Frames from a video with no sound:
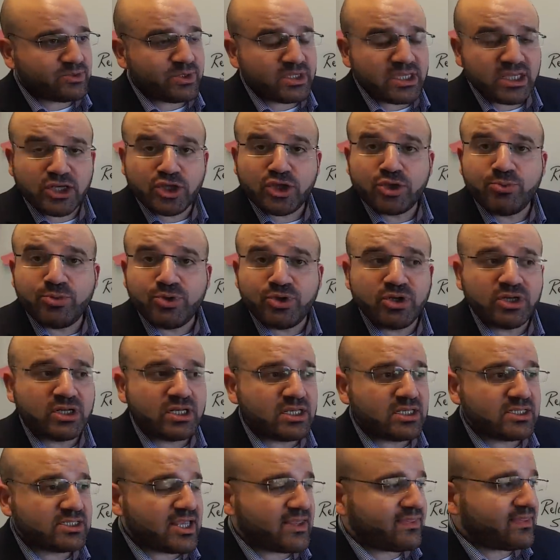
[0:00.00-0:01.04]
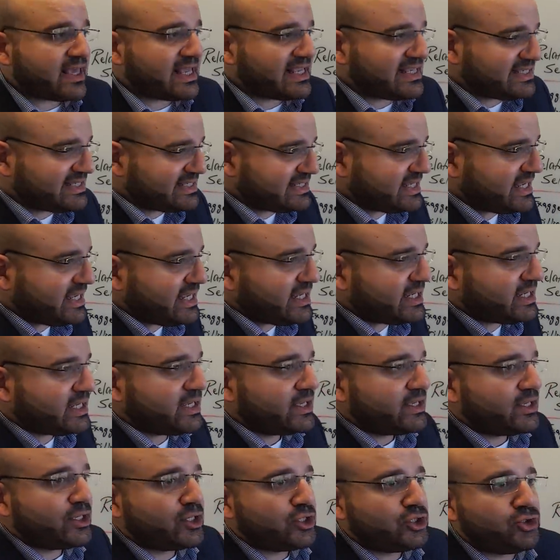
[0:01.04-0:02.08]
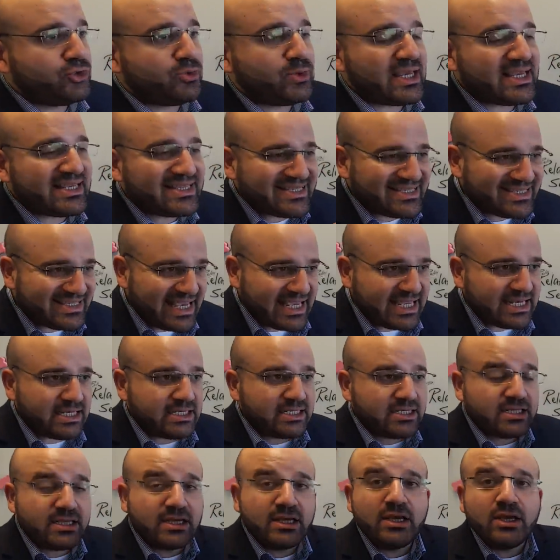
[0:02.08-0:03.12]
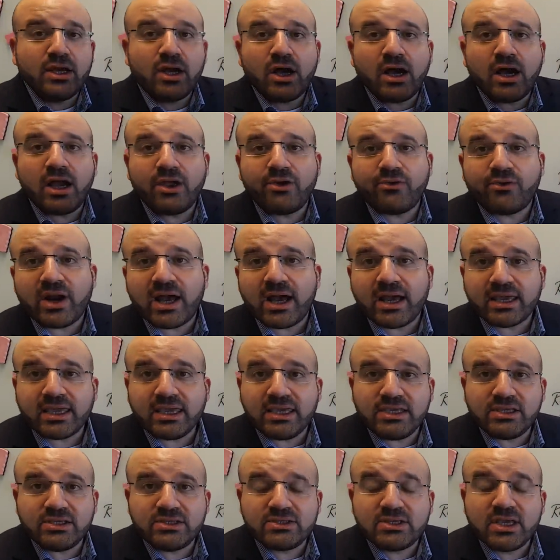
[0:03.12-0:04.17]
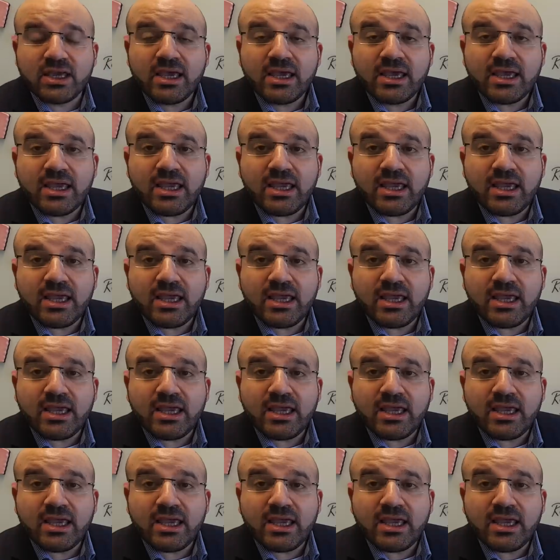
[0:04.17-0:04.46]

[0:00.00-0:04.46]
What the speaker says: within communities, and they seek to ascend hierarchies